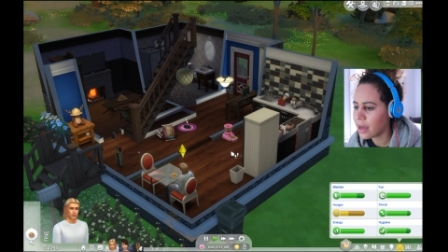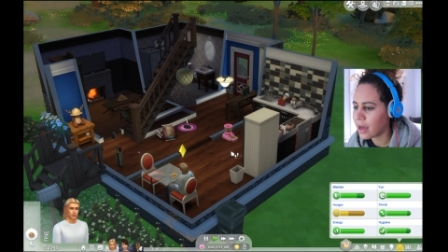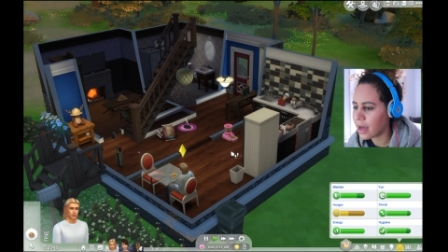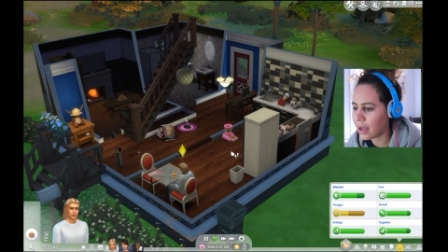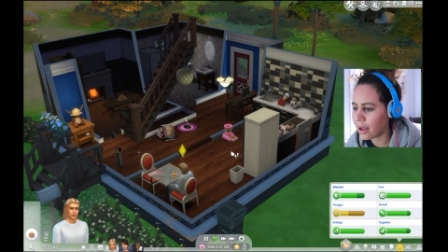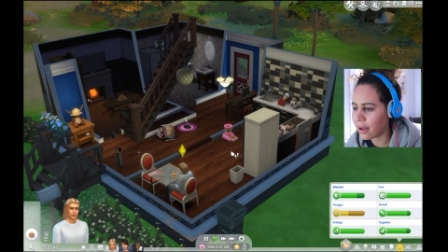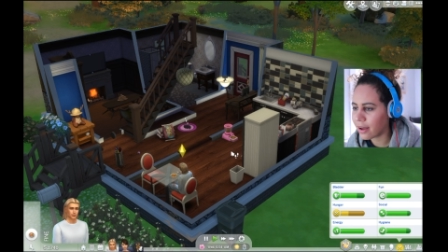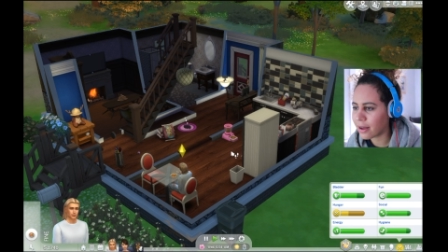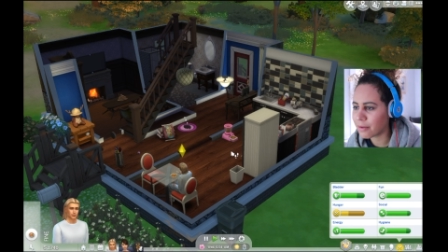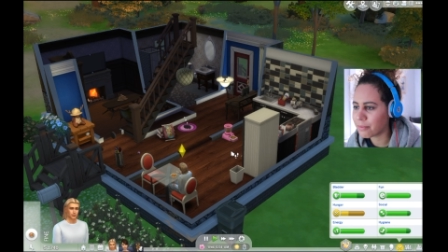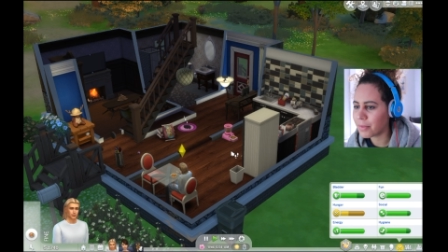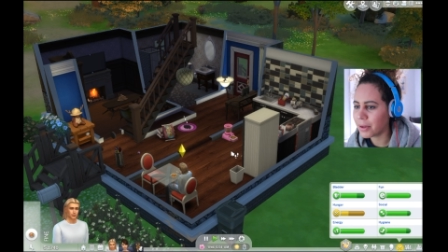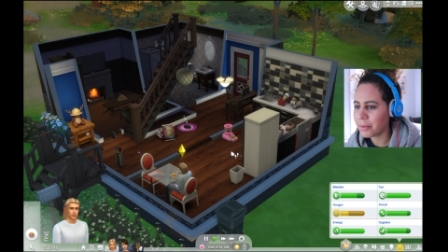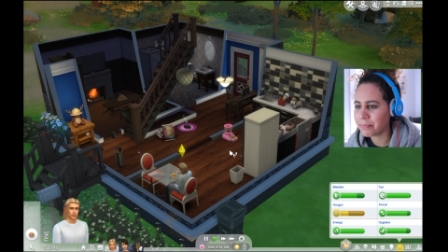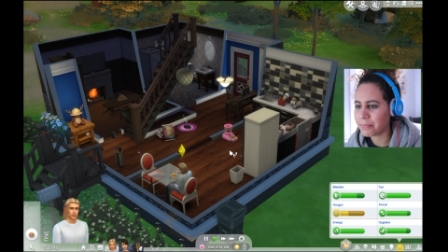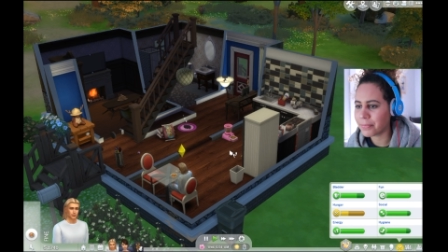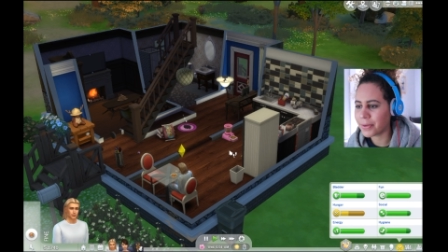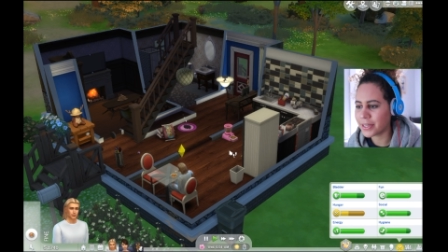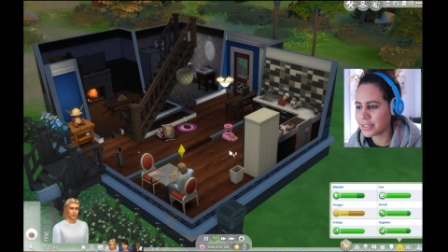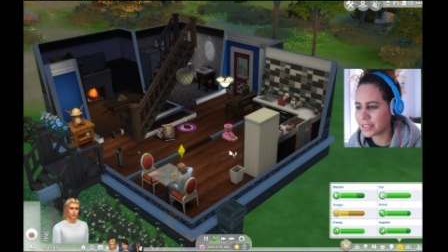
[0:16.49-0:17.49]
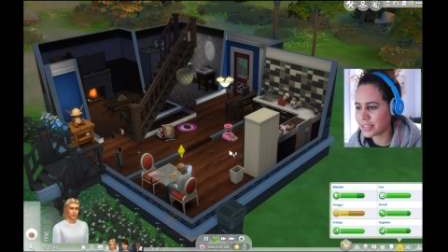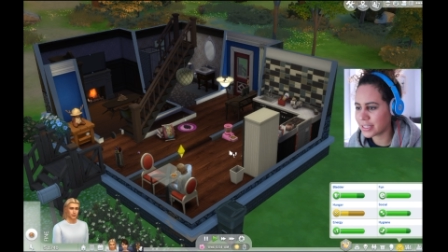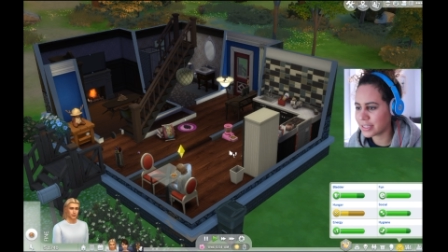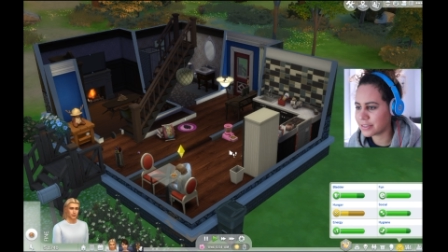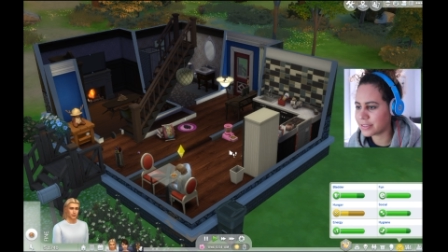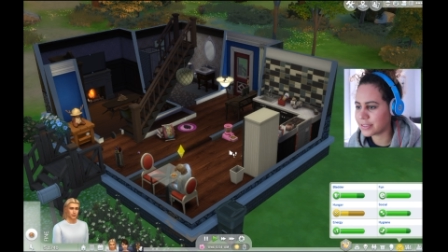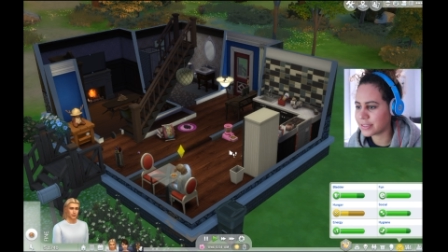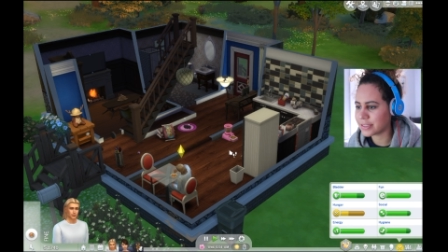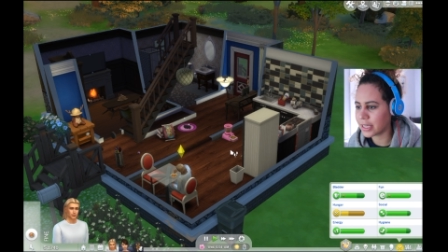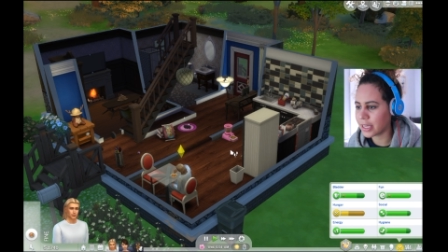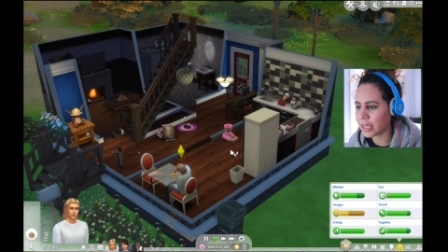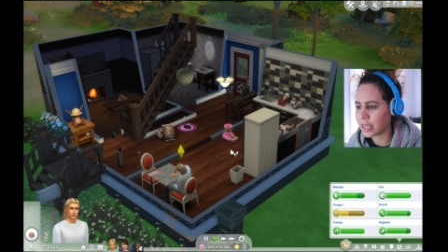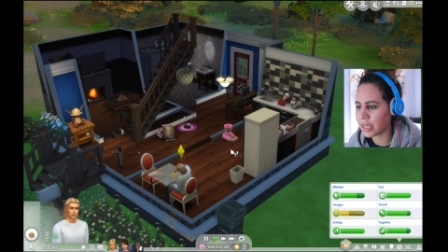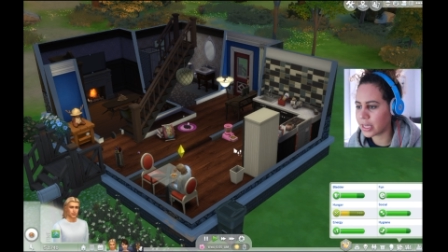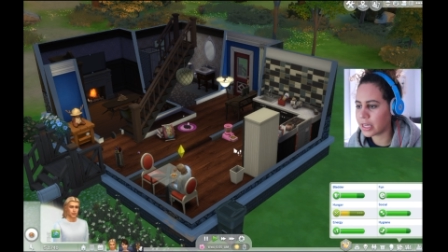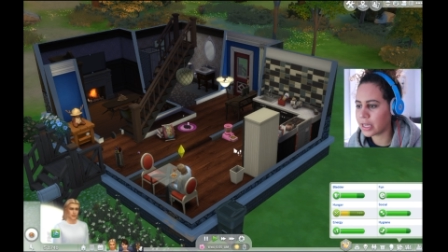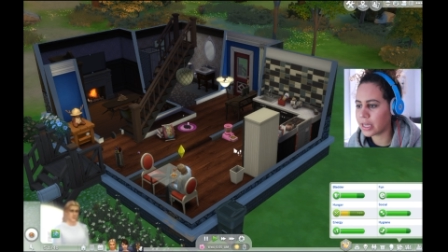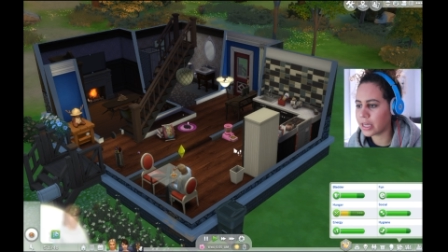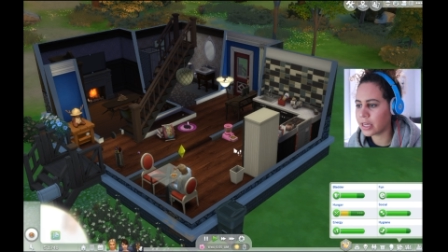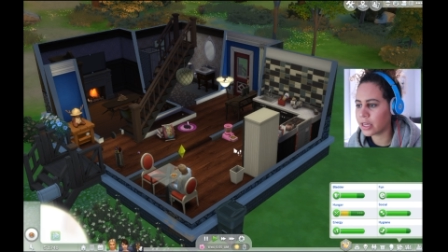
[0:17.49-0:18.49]
um, but
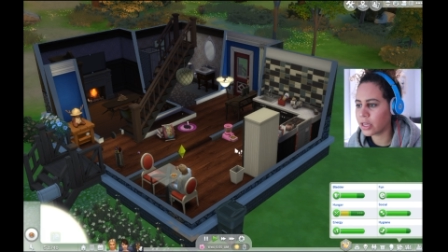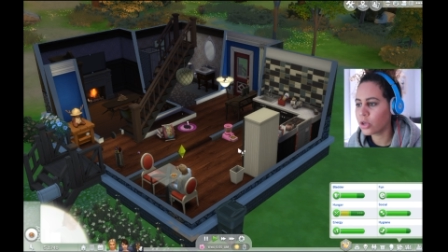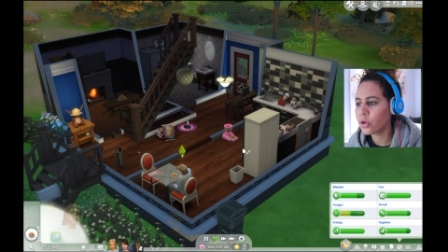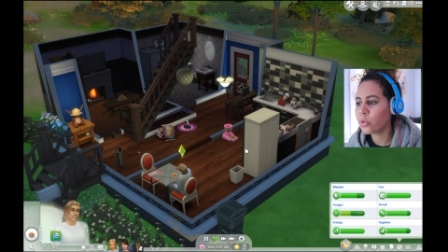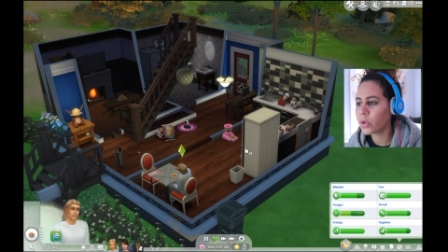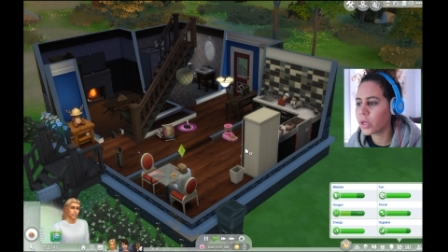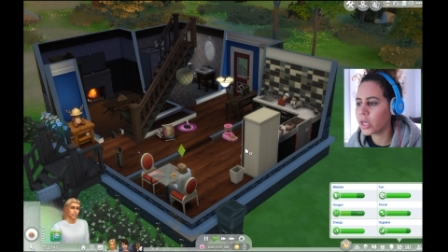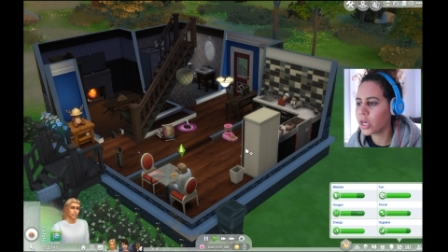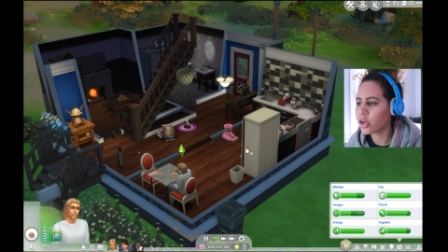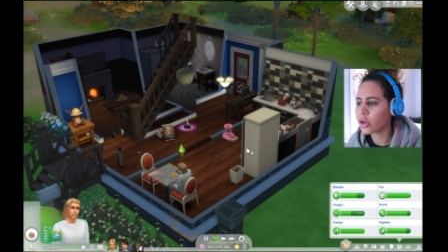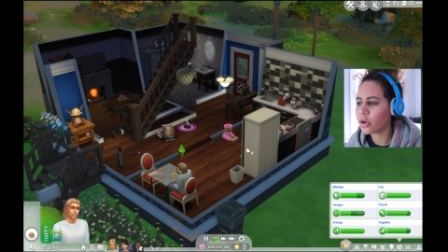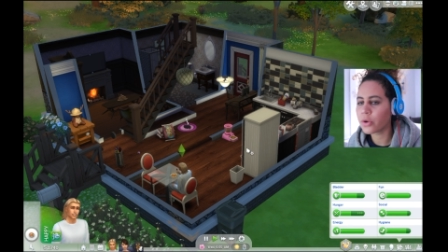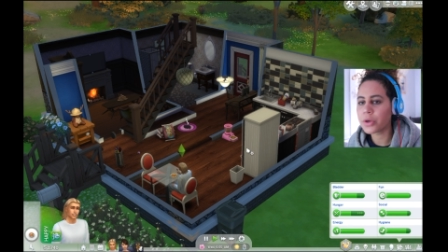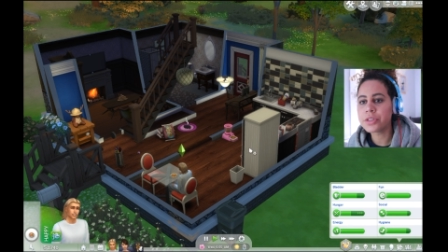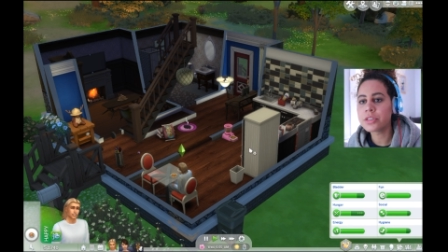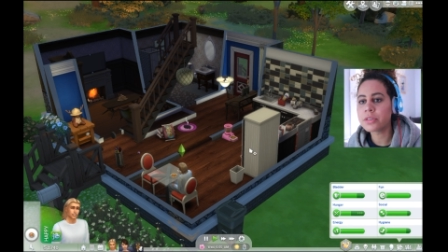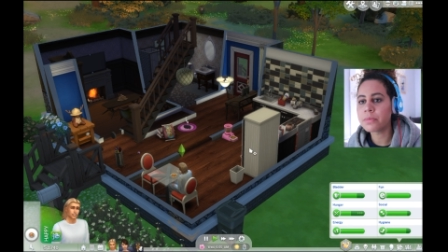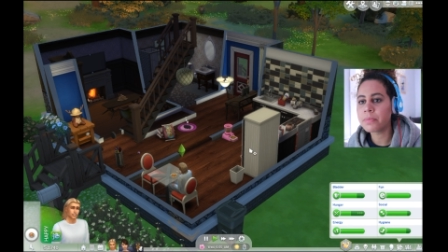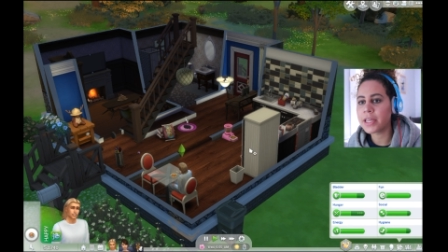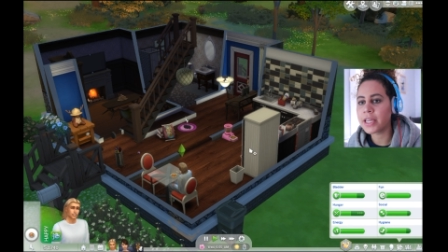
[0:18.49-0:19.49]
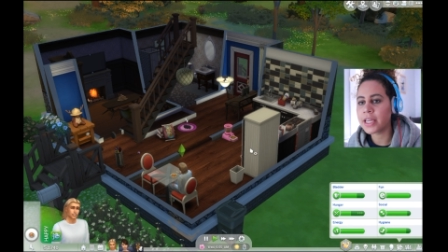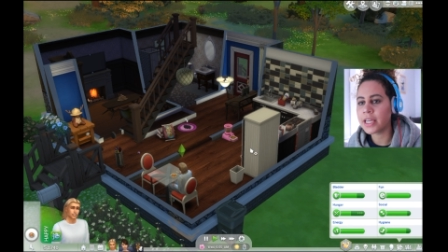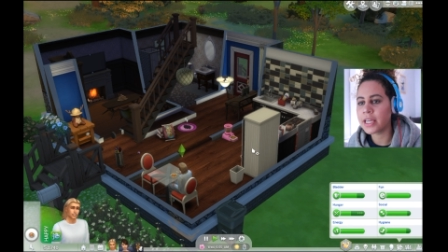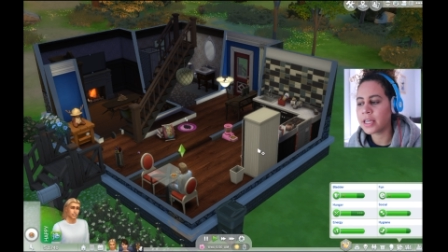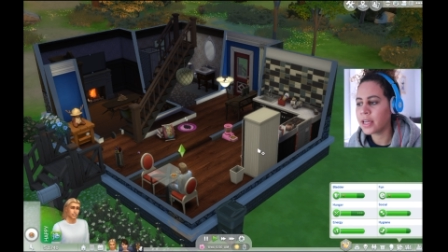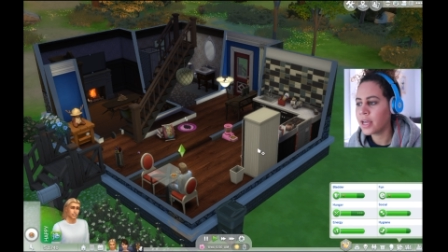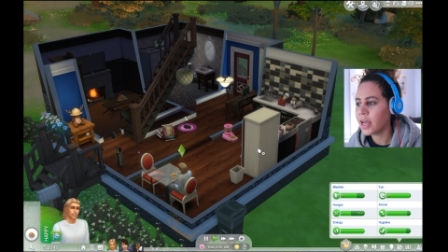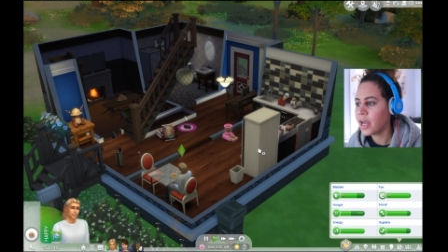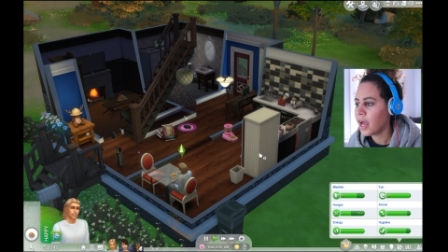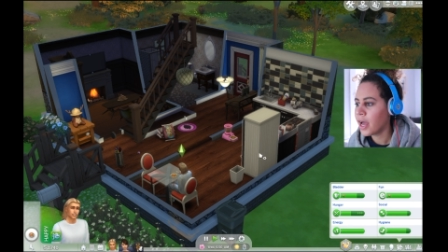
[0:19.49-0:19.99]
today we are going to be